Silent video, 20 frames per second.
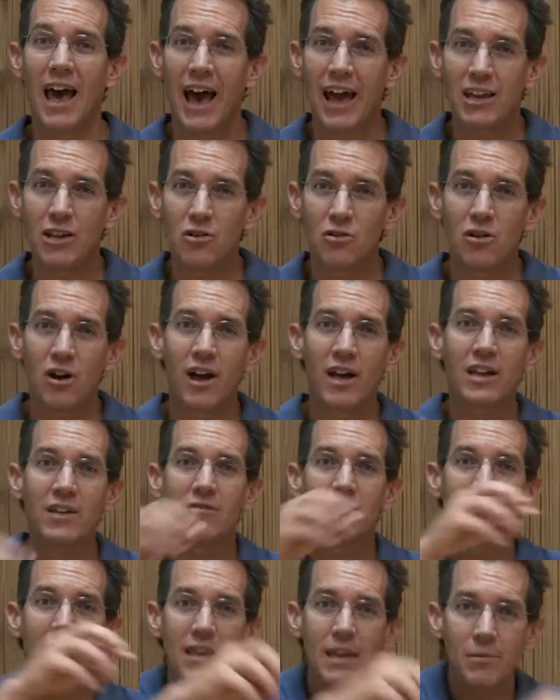And you kind
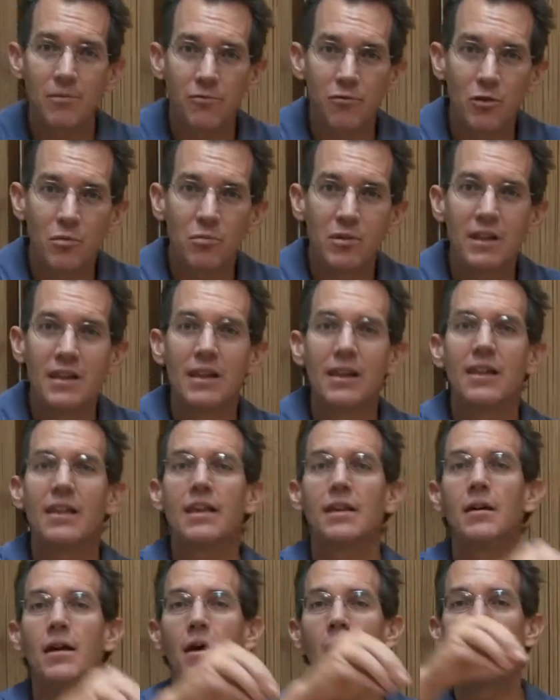of leap from
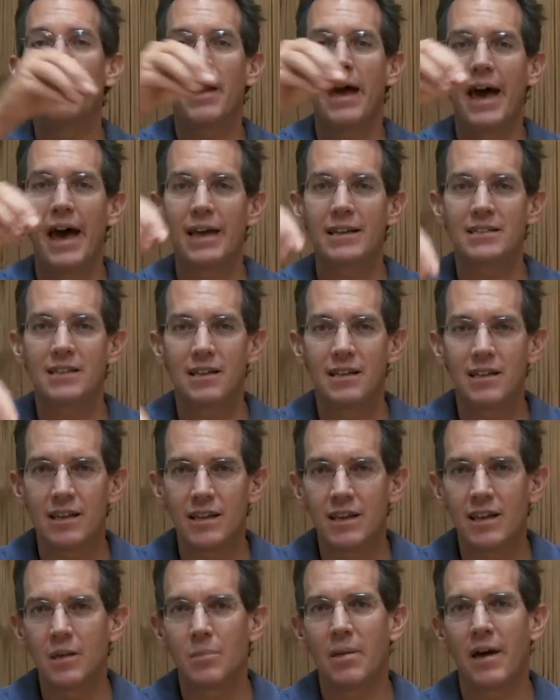lily pad to
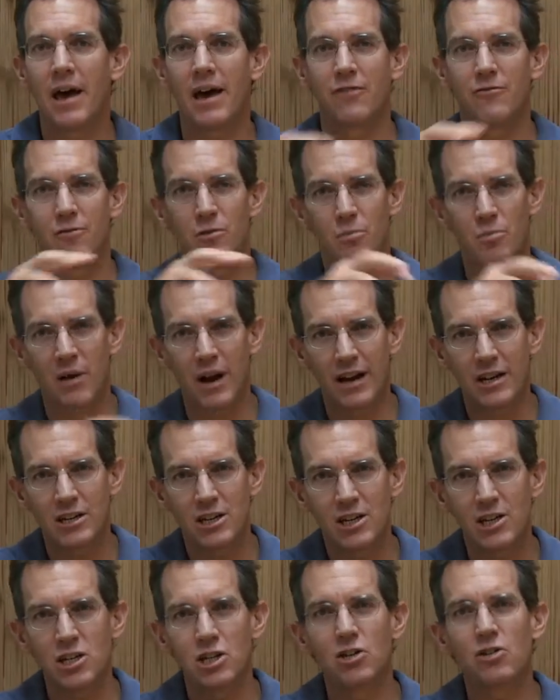lily pad, from
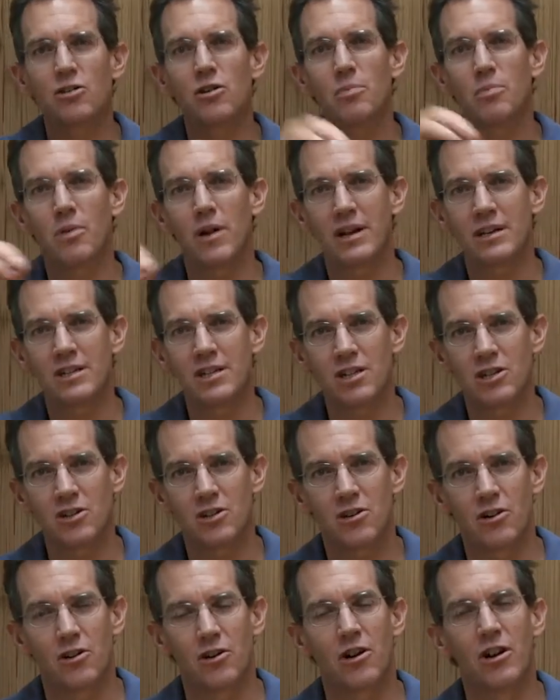practitioner to
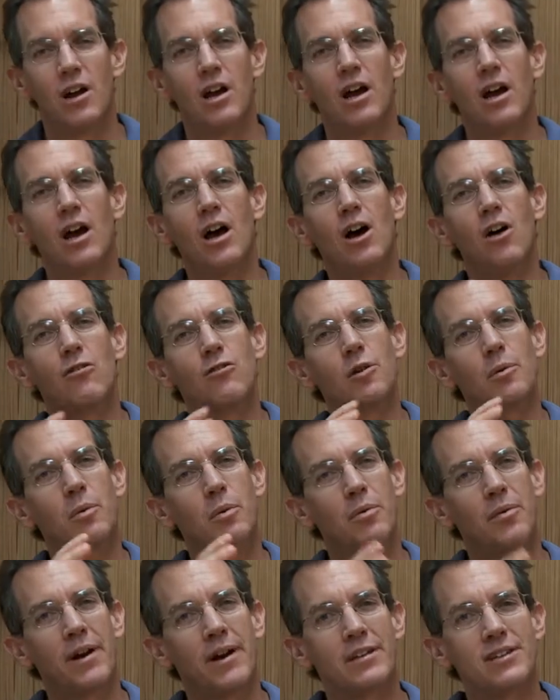practitioner, from
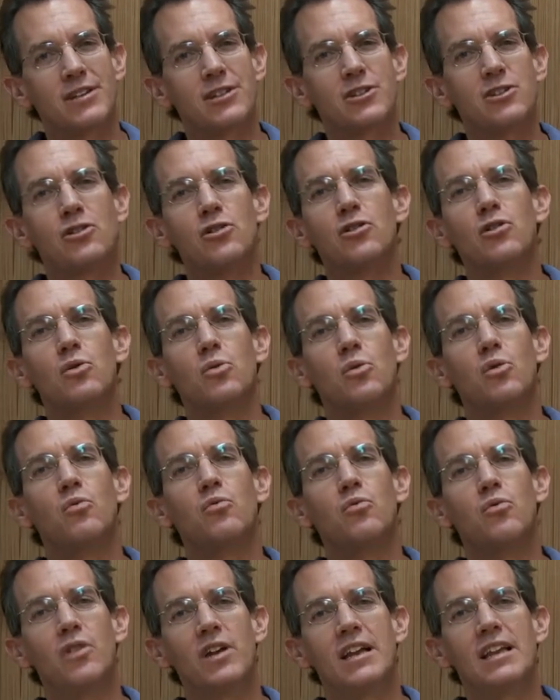a practitioner who will
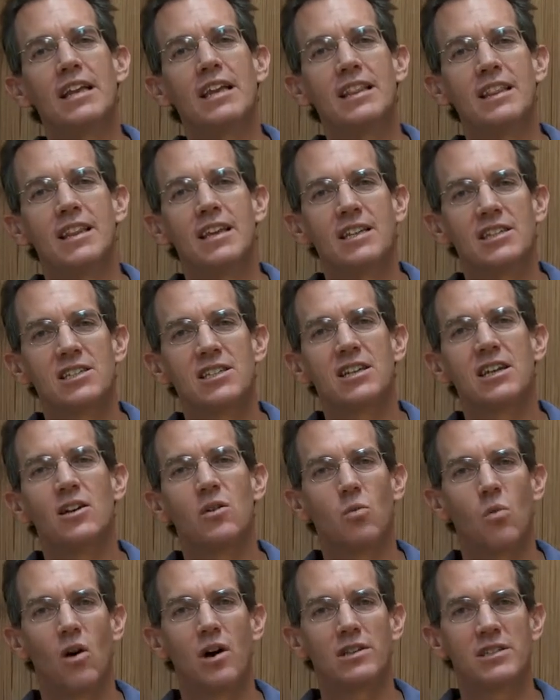really listen
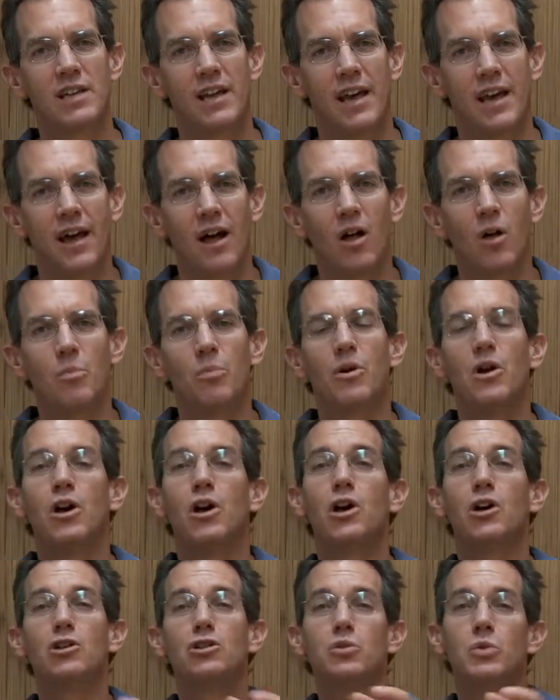and want to help
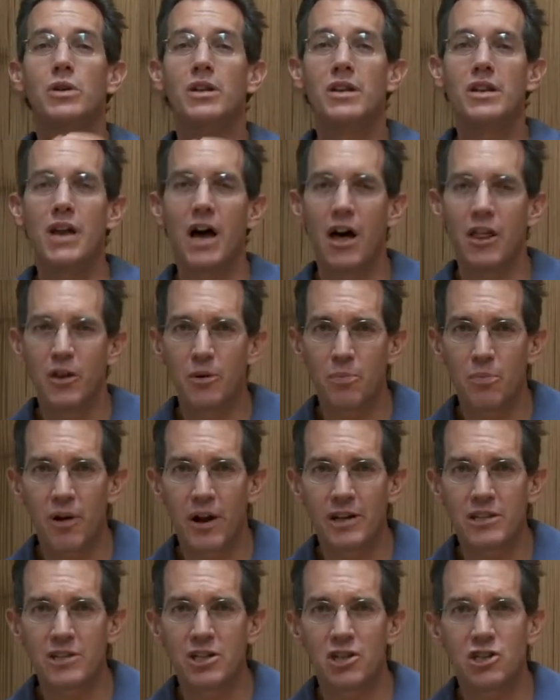to another
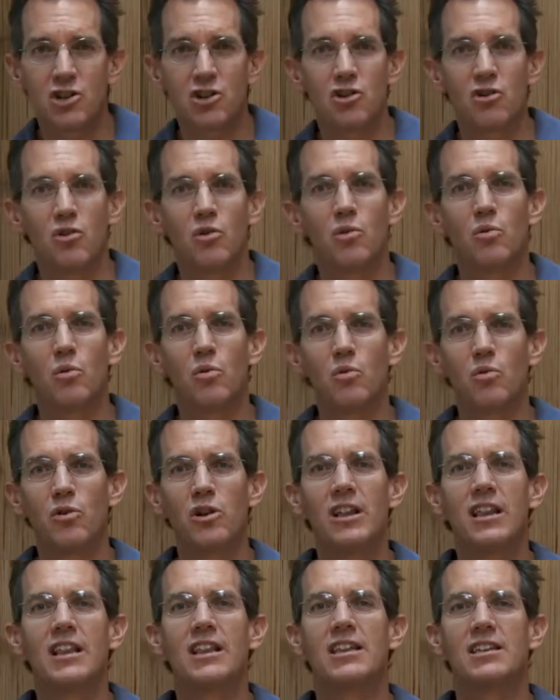practitioner who will
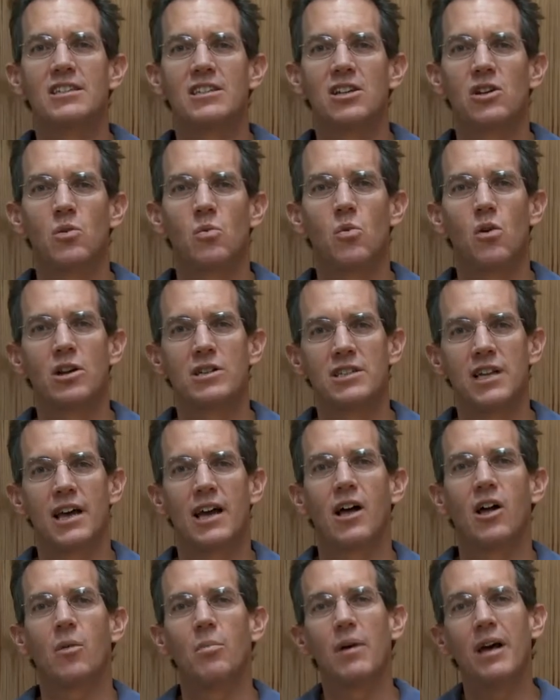really listen and want to
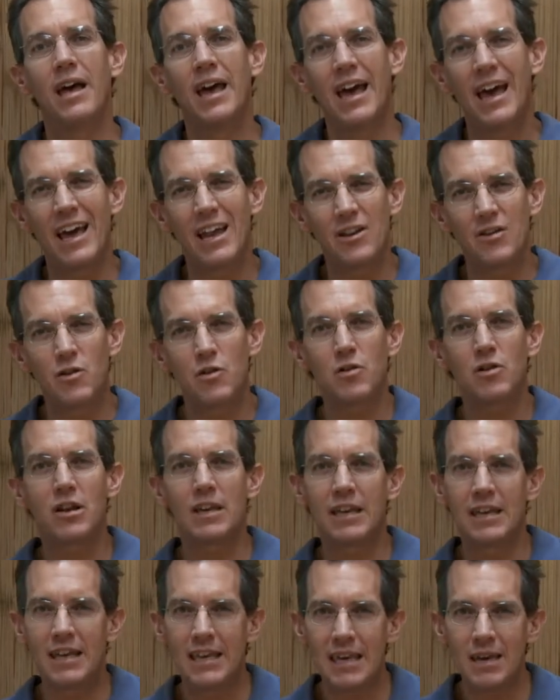help. And if you
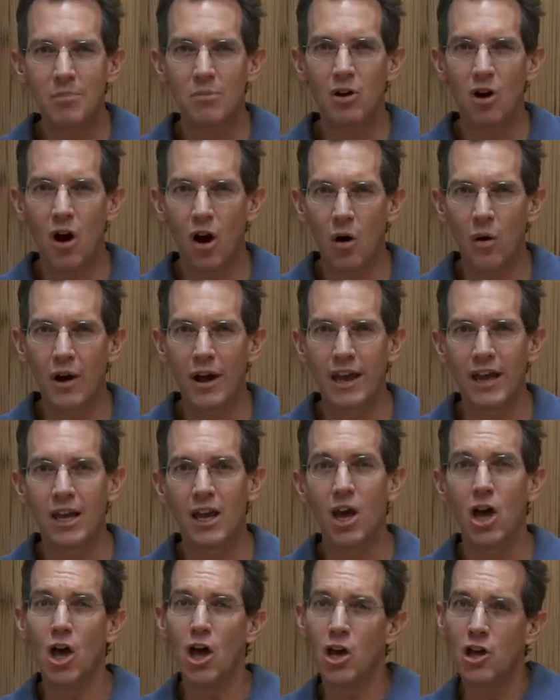can keep
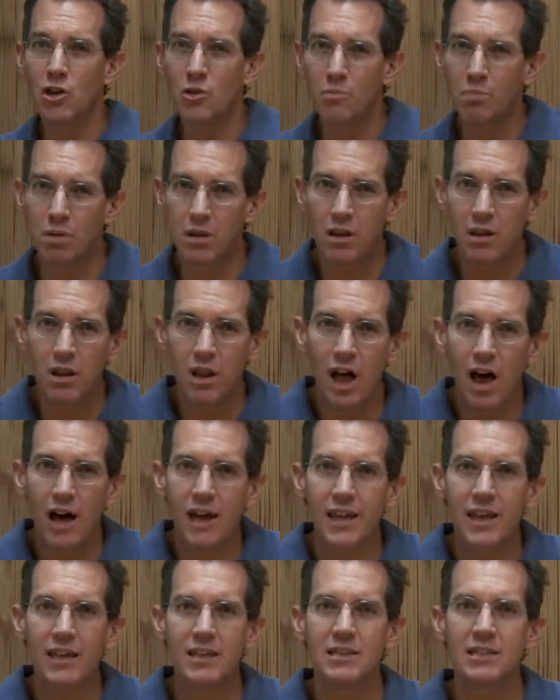going, you
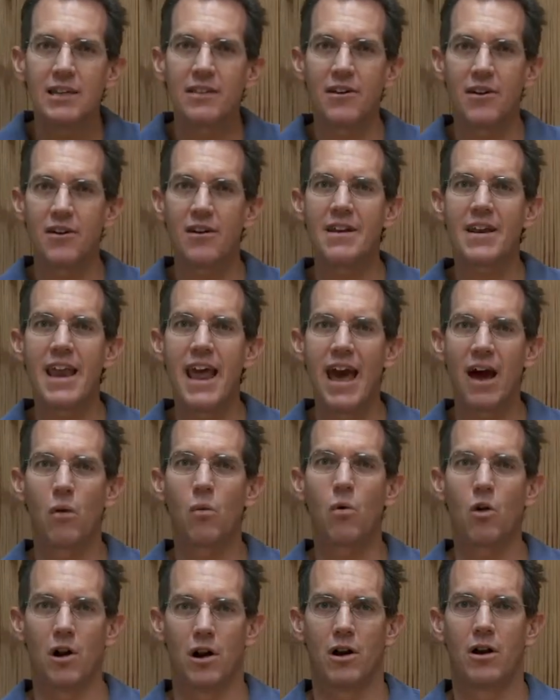plug into their
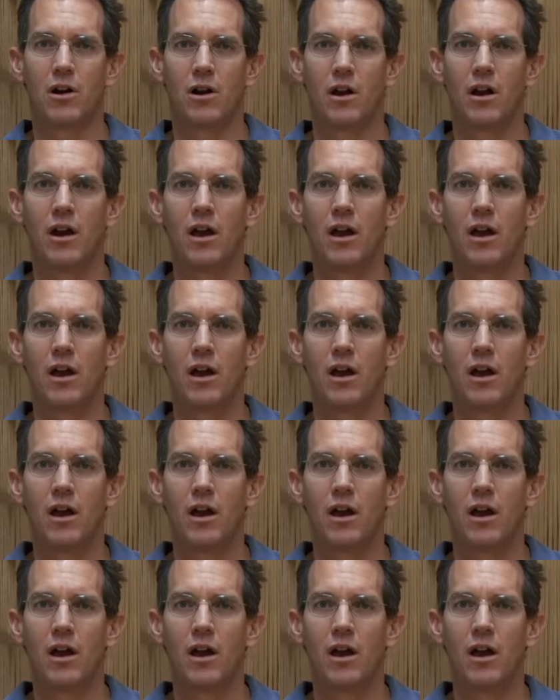network.